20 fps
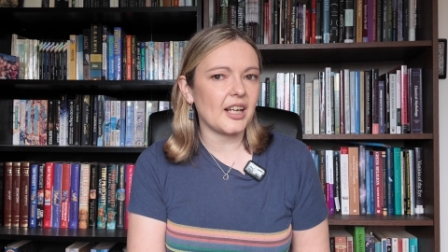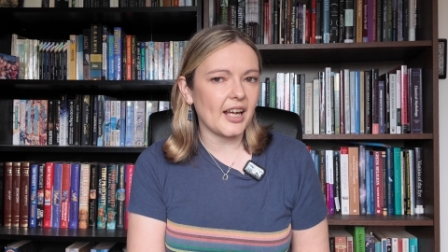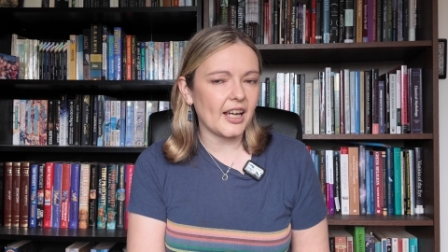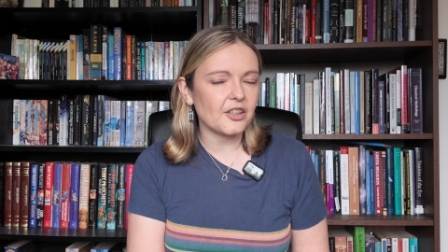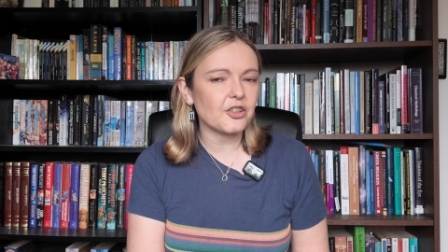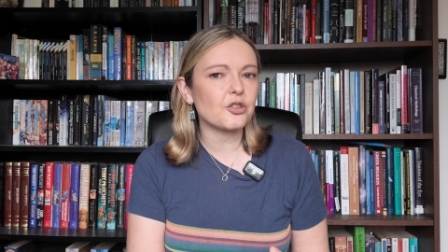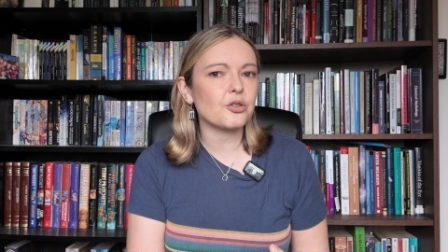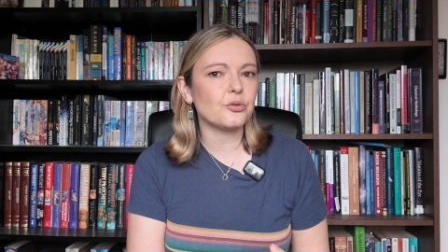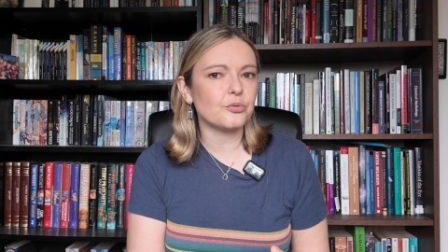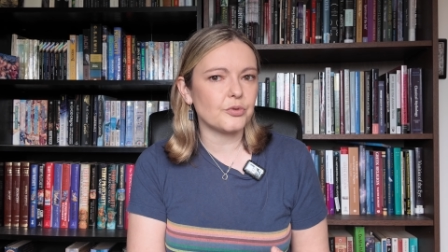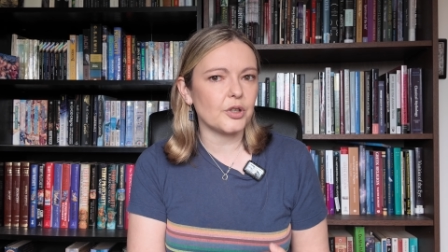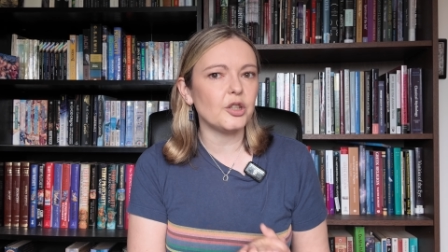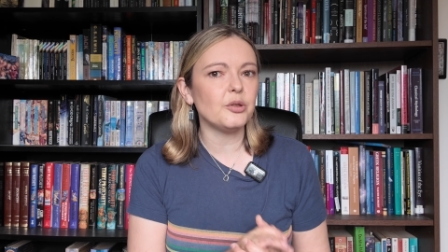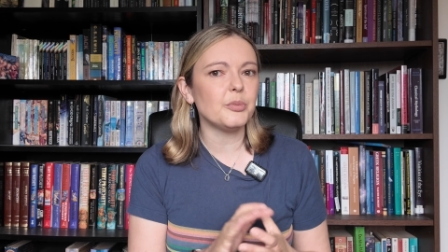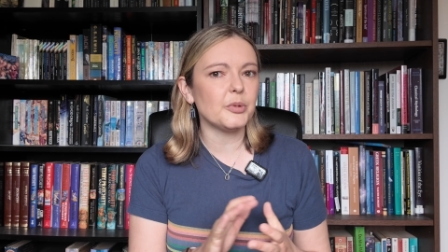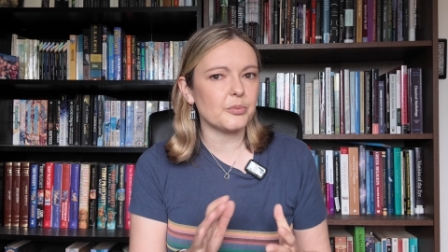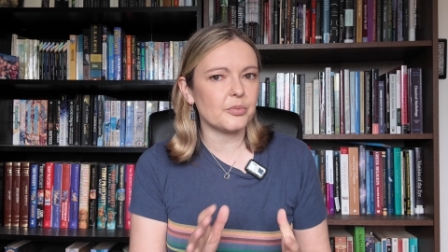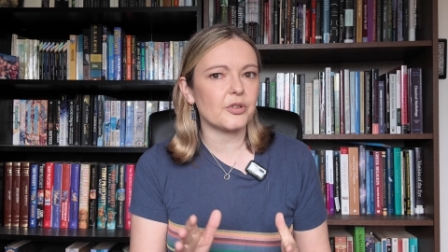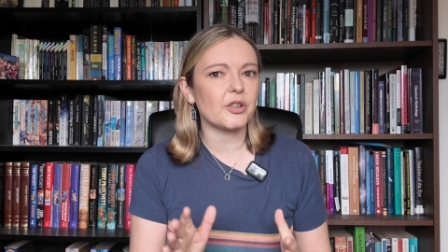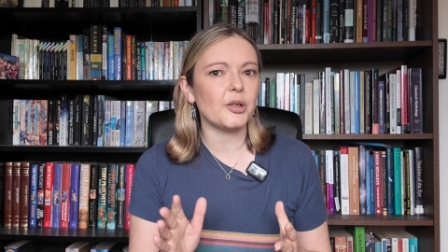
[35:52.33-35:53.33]
actual
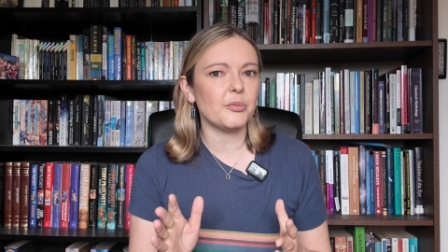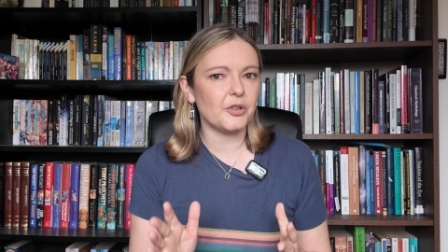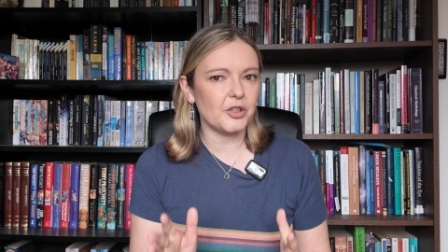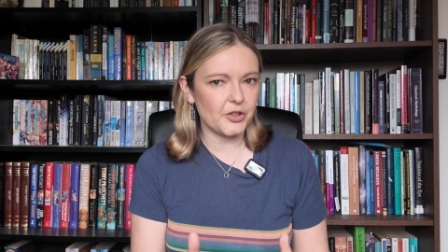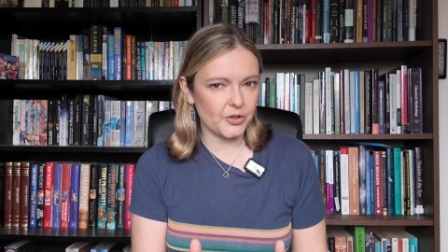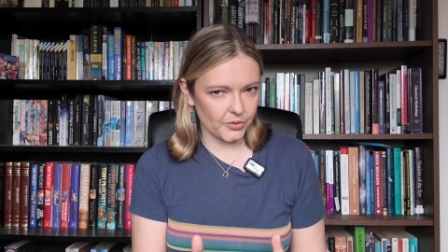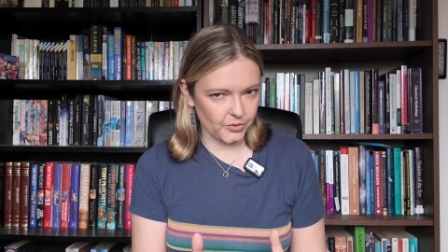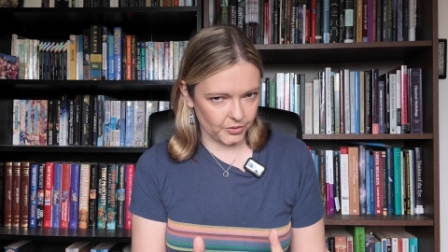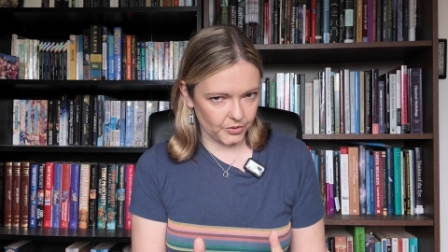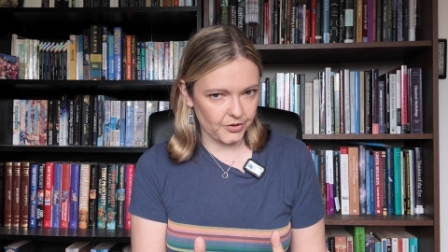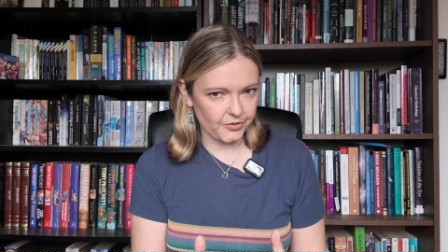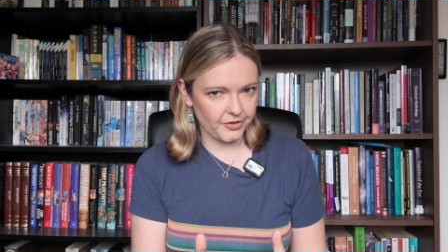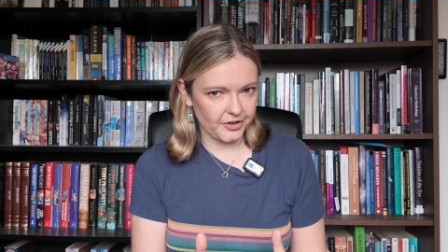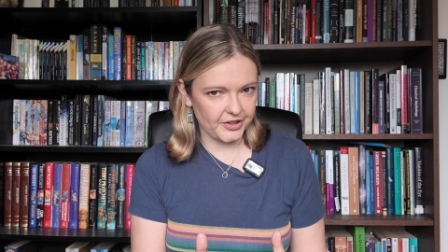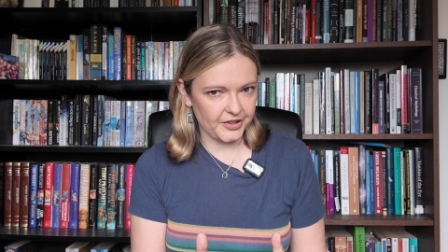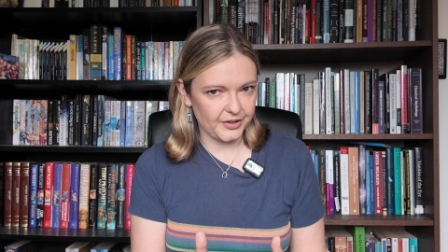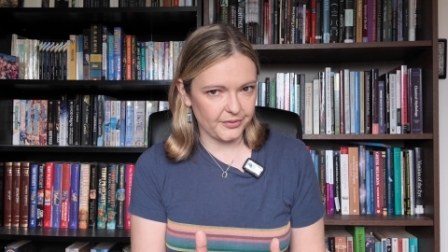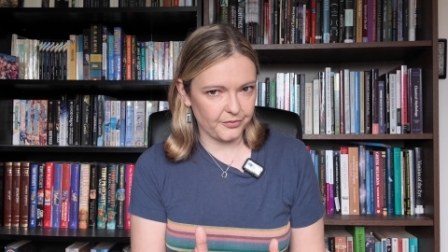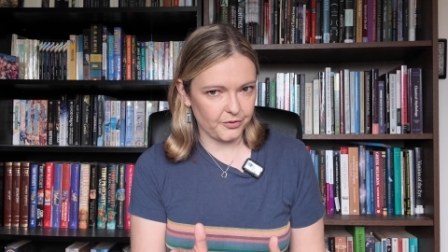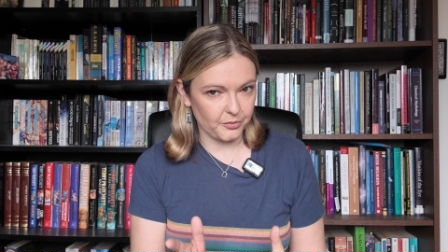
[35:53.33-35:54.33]
Roman primary source for
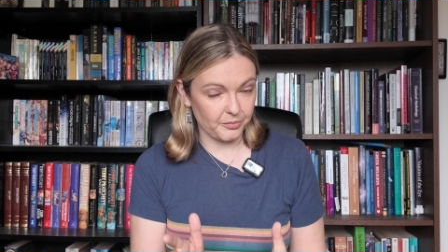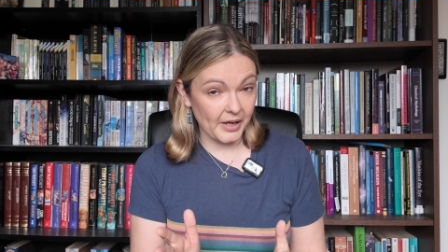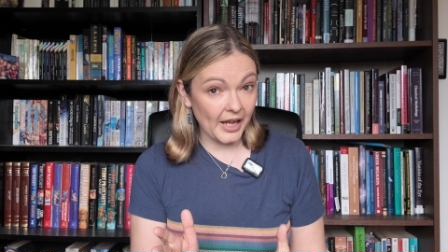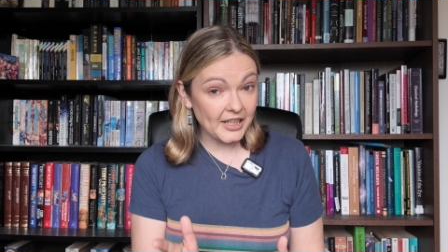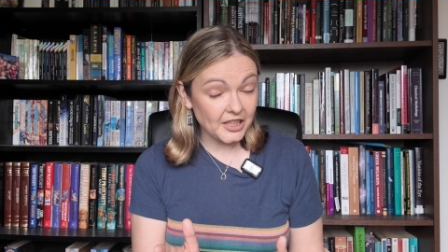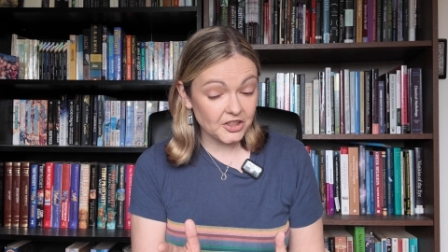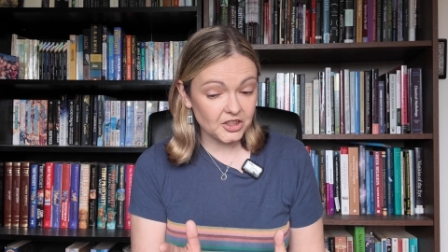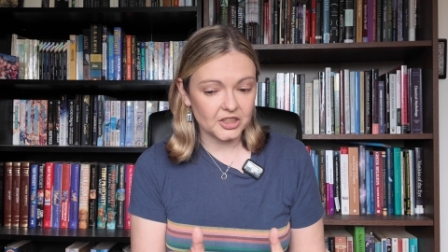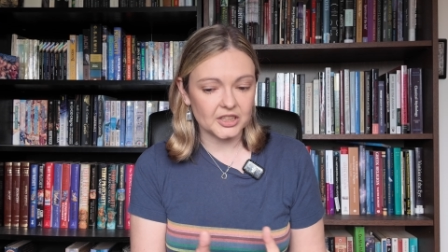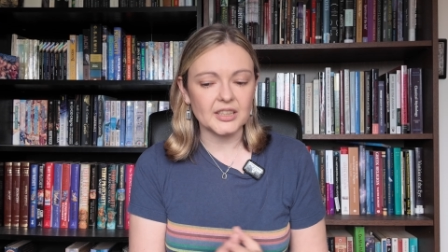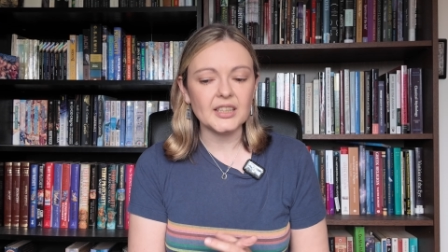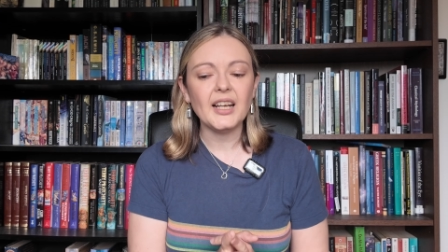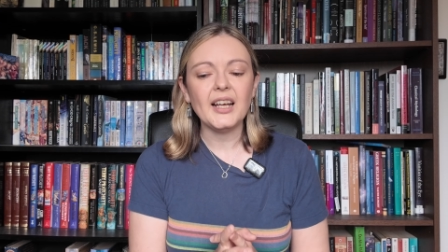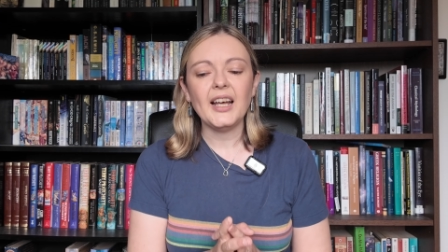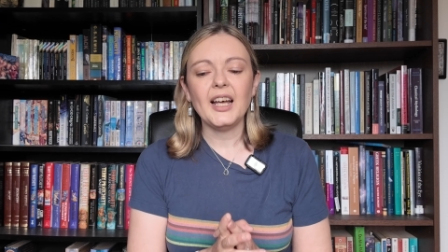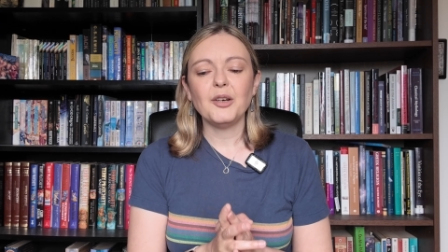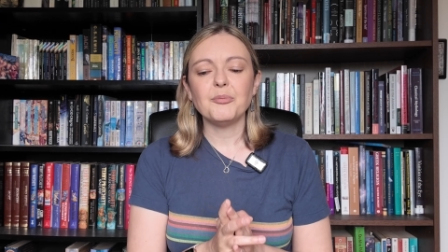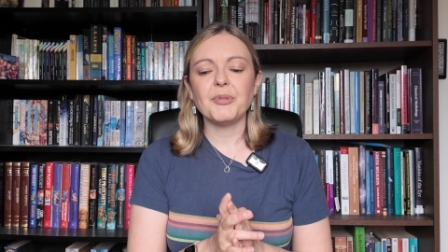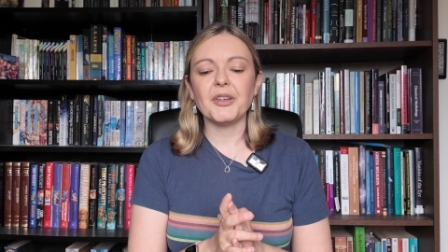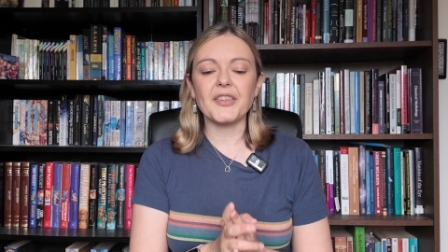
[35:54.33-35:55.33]
this information,
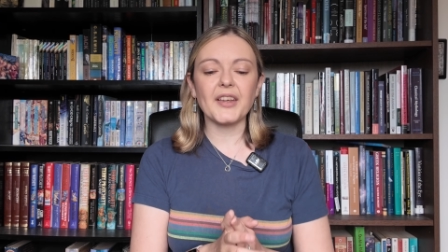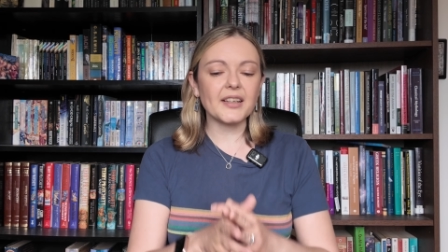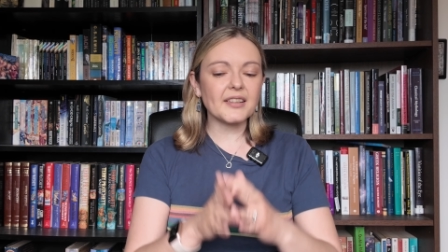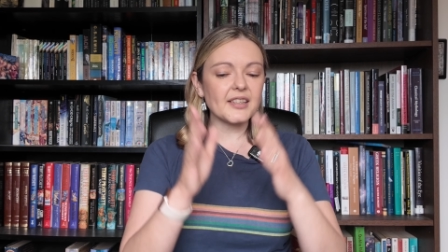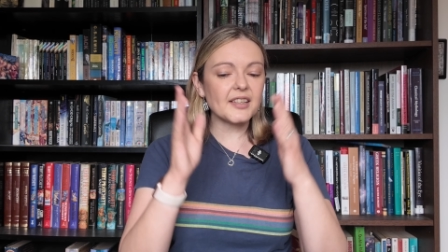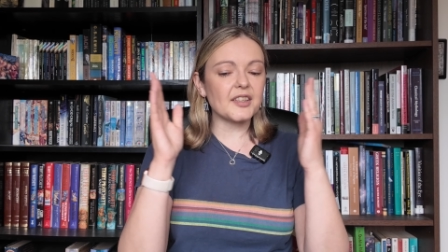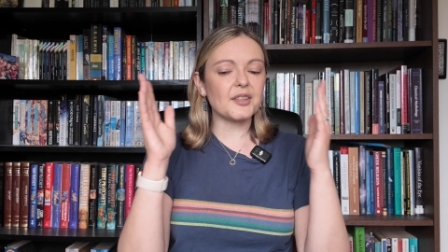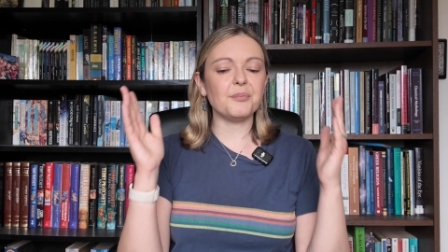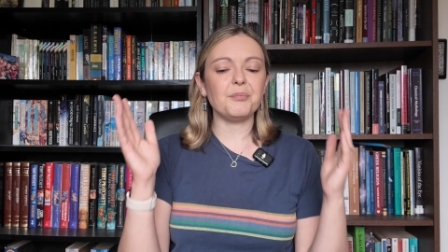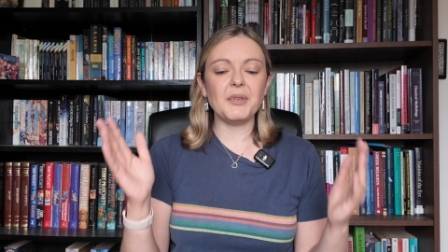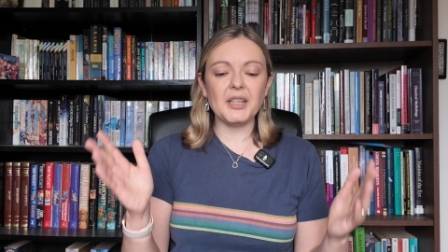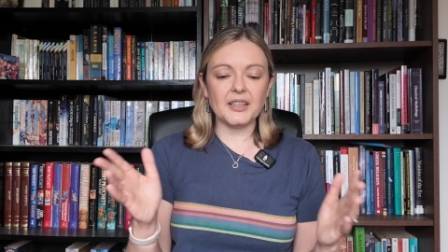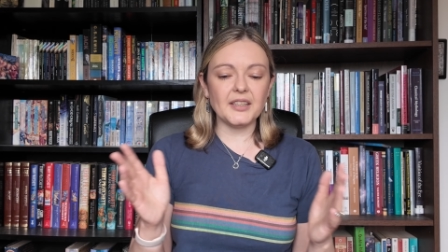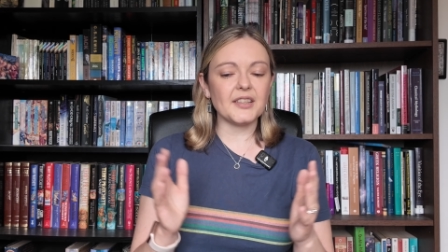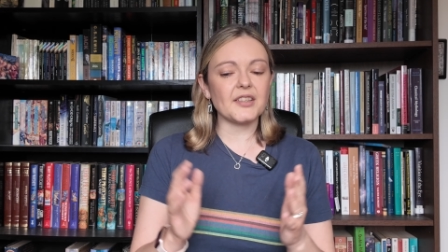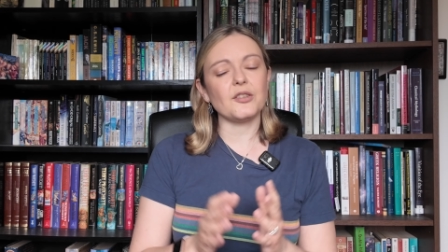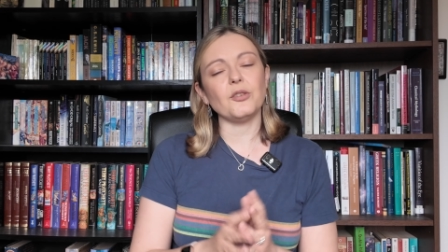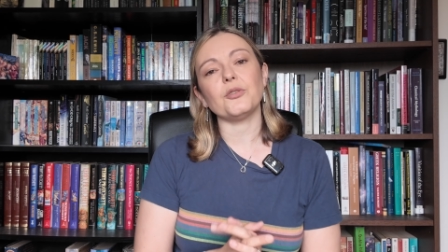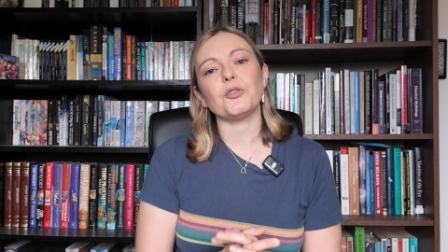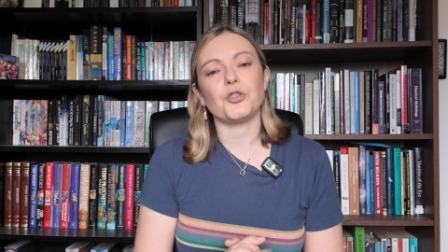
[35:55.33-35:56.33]
but that doesn't mean
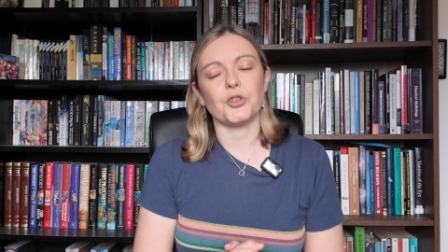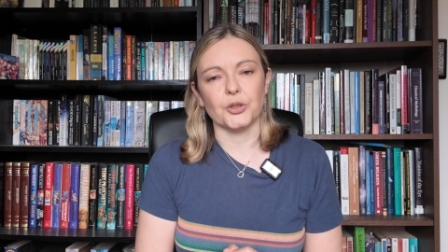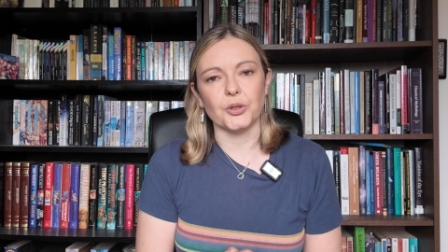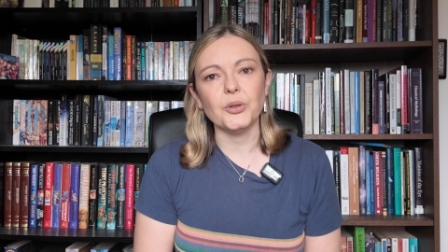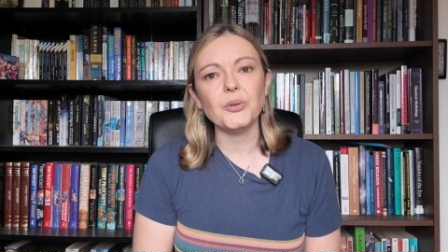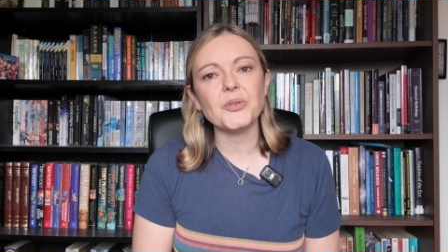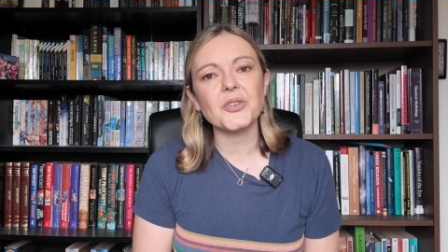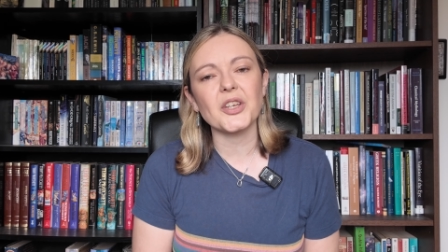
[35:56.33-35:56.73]
it's not true.